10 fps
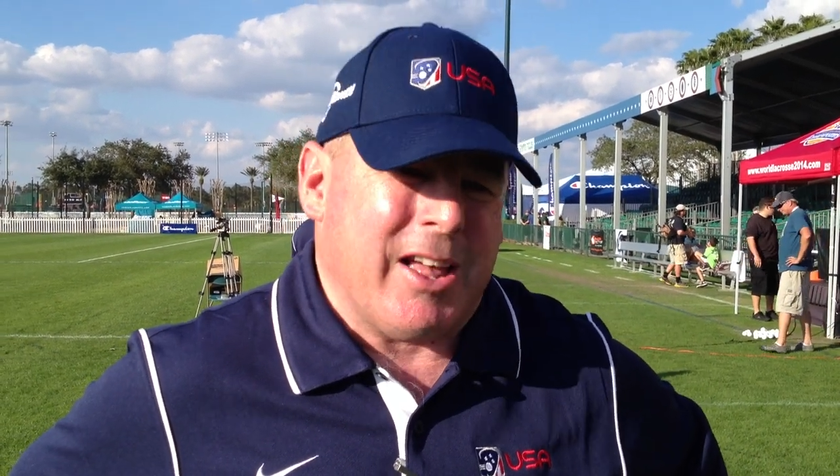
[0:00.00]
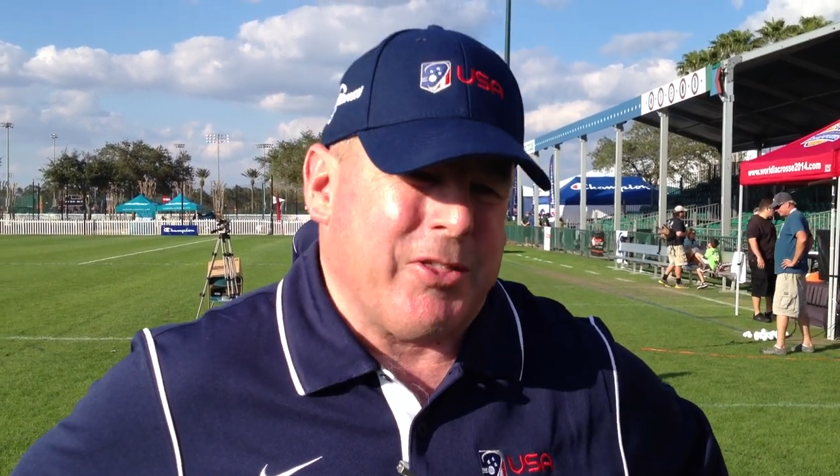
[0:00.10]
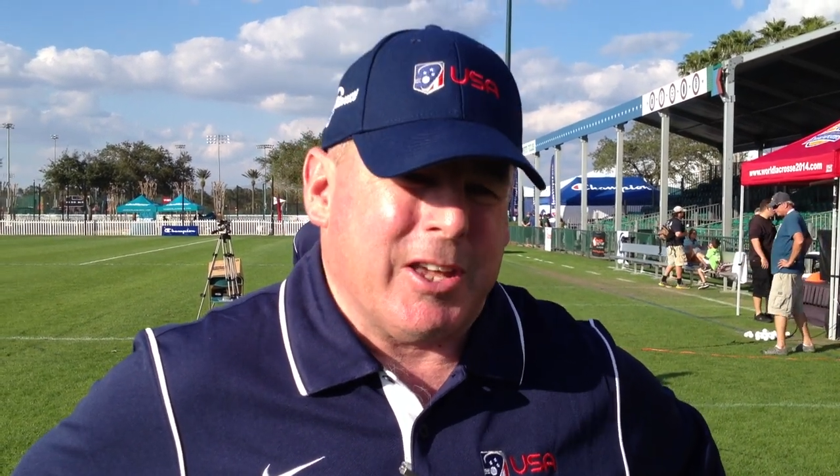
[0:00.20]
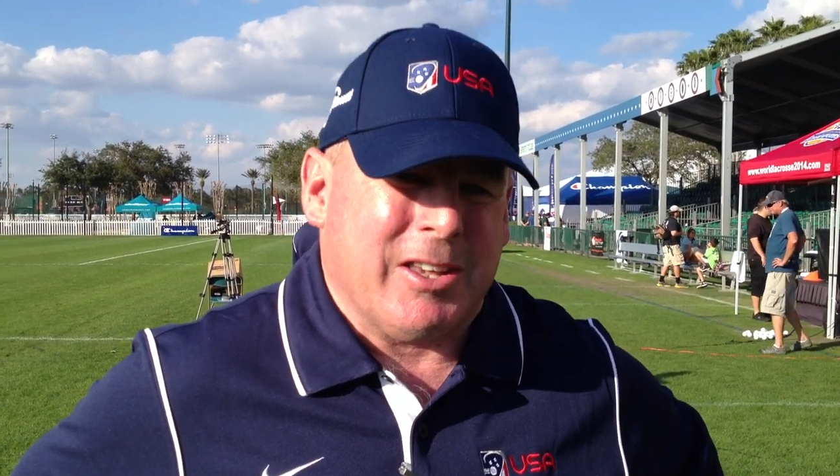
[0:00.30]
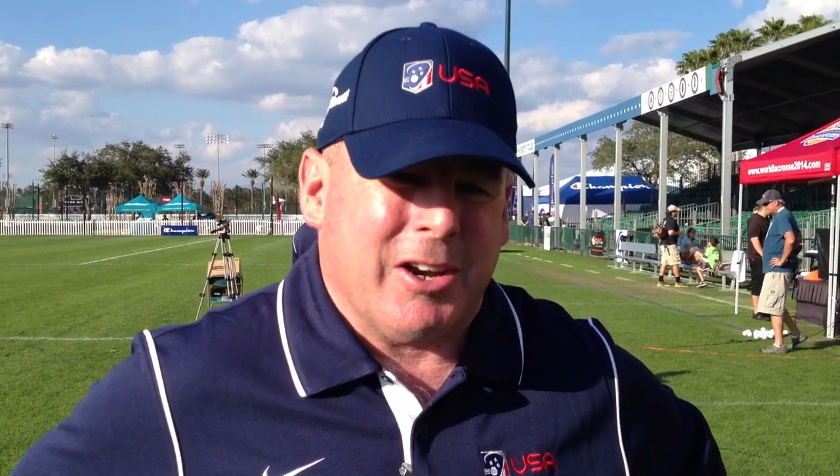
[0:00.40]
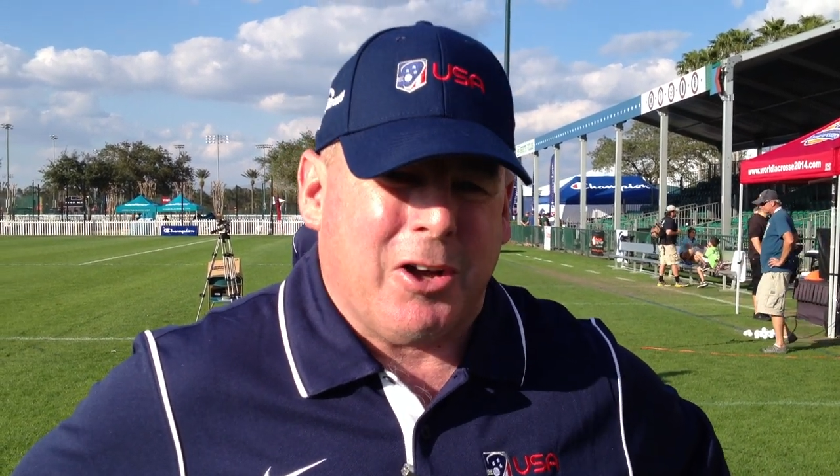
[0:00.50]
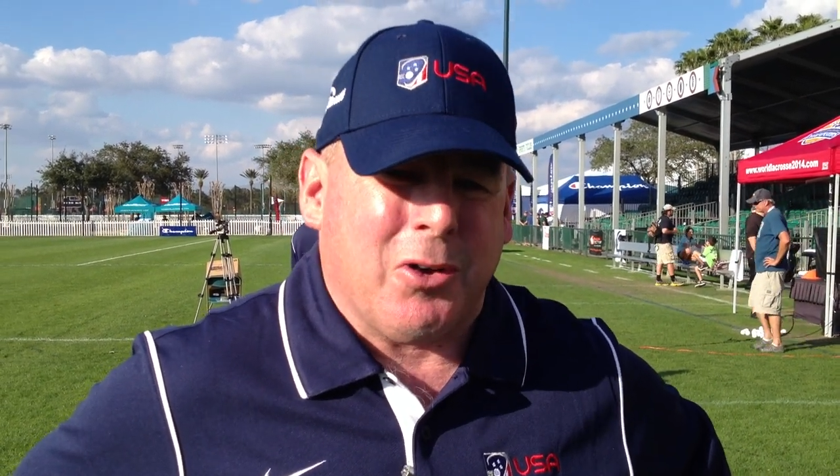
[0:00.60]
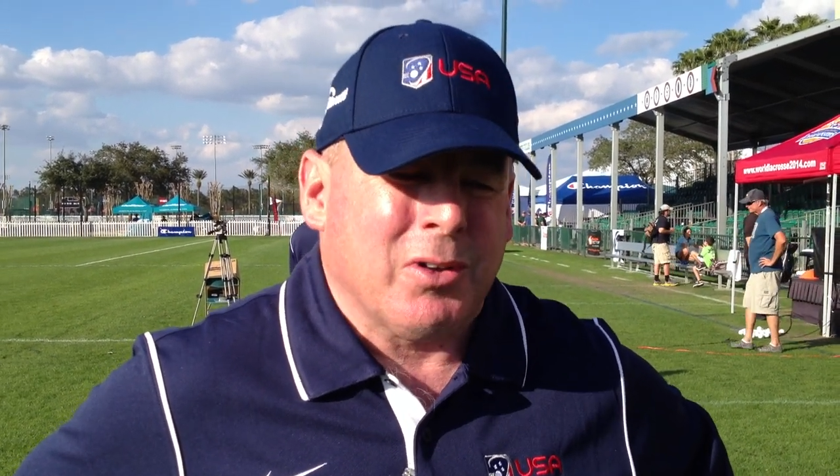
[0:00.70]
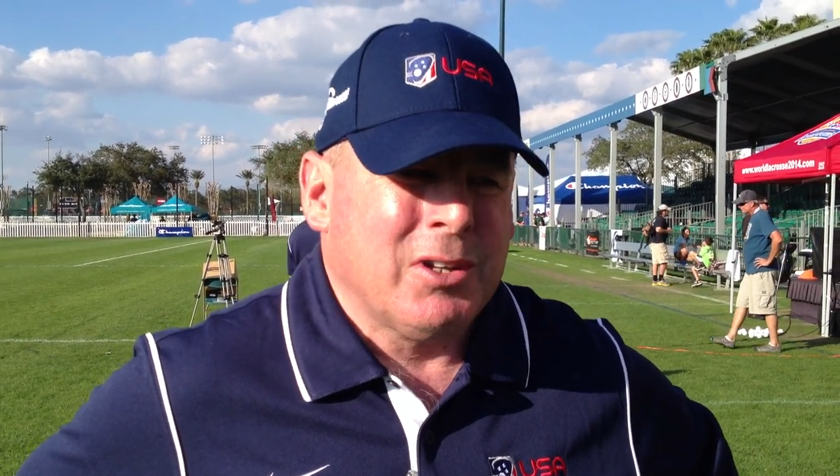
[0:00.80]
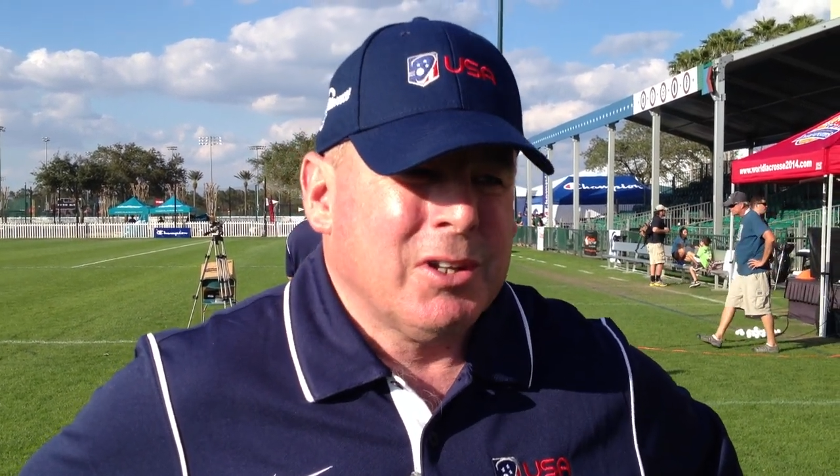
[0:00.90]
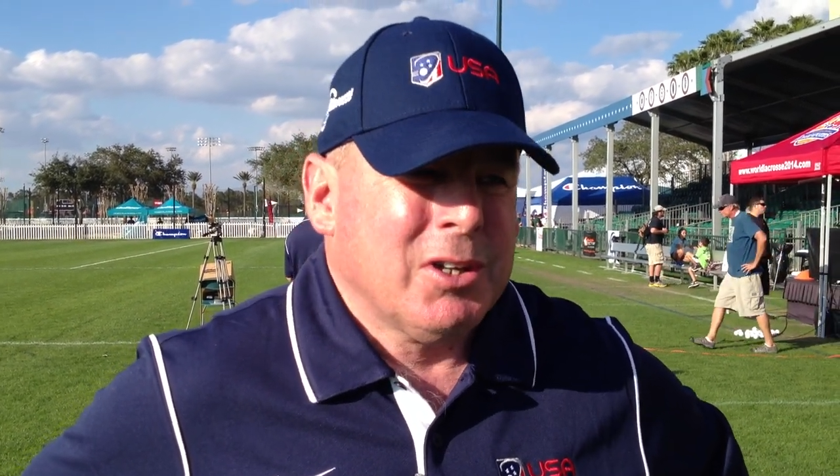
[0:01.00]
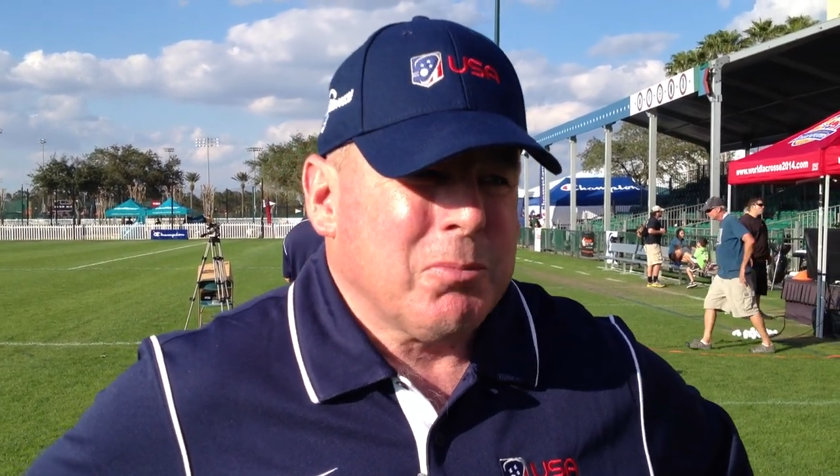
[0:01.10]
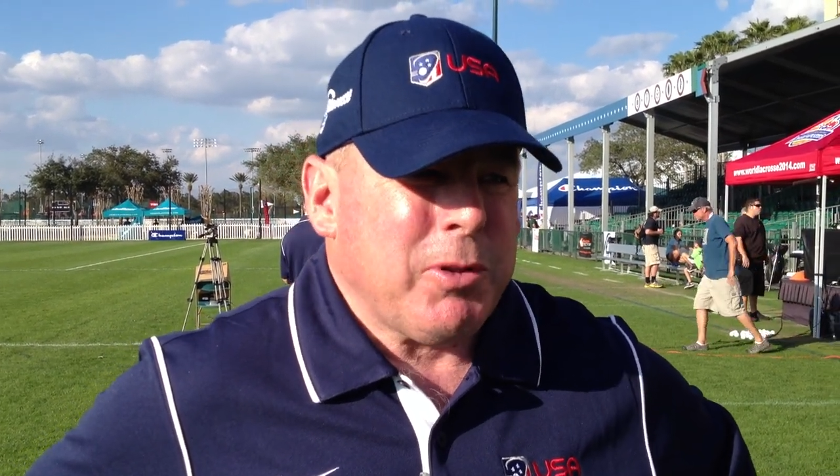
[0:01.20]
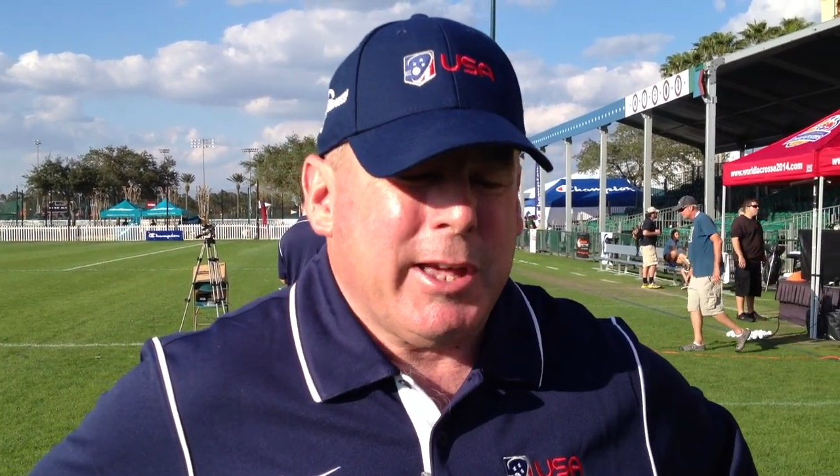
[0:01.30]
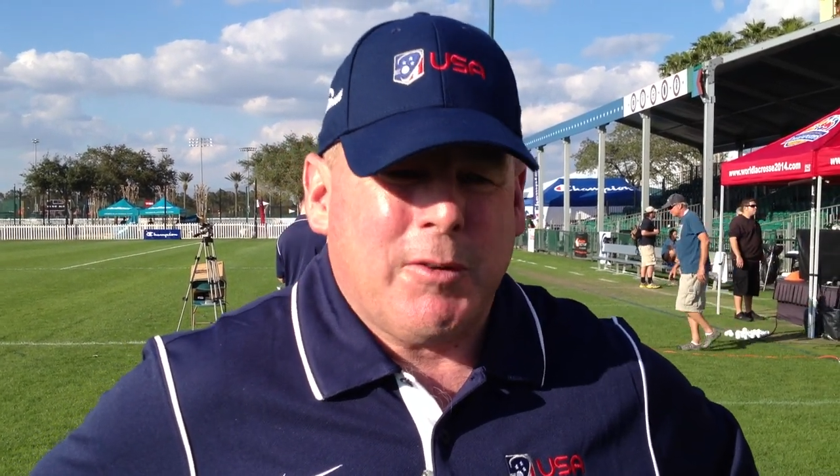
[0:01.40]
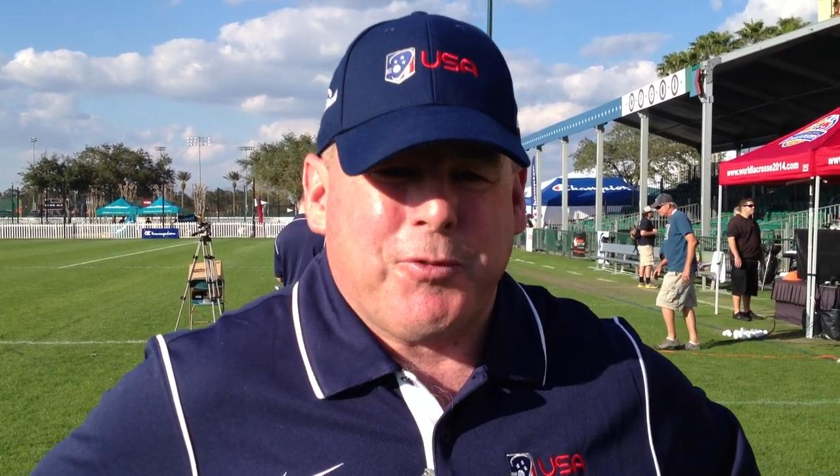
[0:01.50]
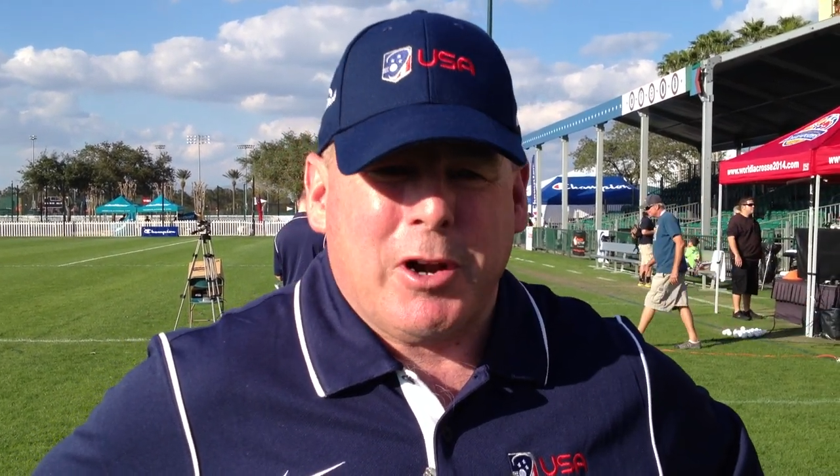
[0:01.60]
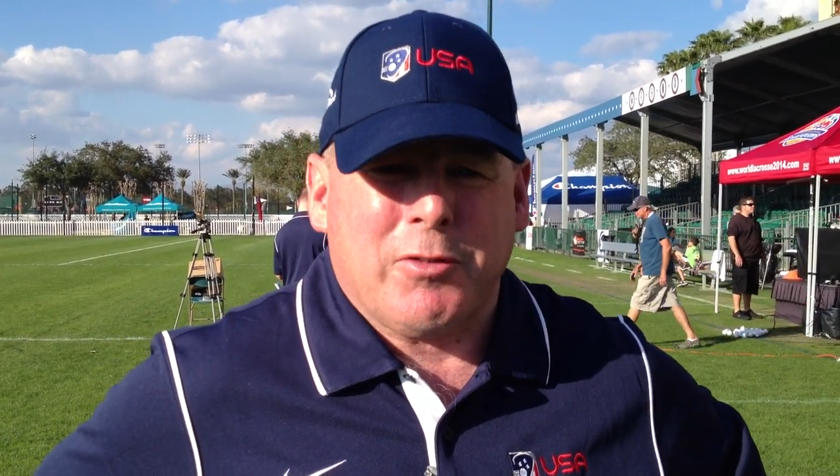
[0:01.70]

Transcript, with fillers: I think, you know, playing in front